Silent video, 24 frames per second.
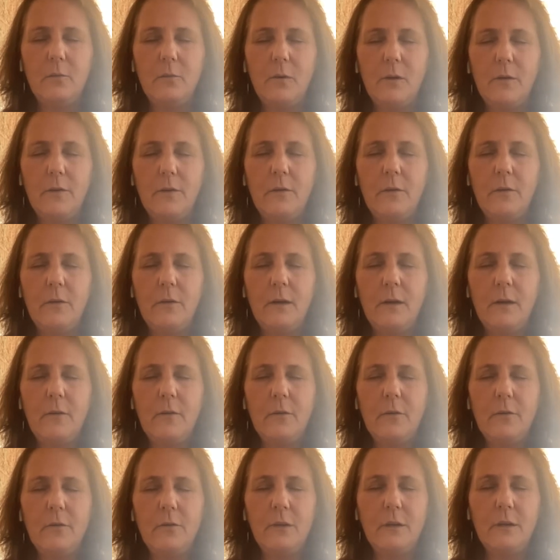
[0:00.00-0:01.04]
What's our
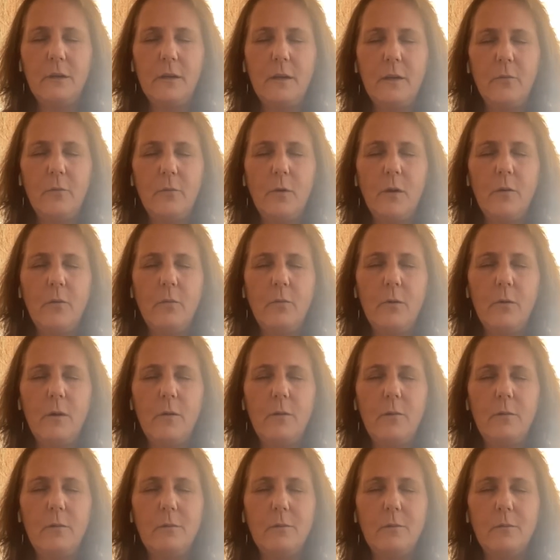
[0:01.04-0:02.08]
energy like?
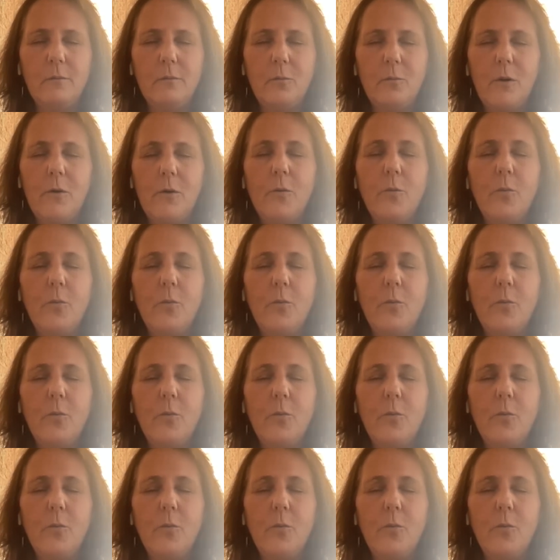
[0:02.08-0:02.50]
What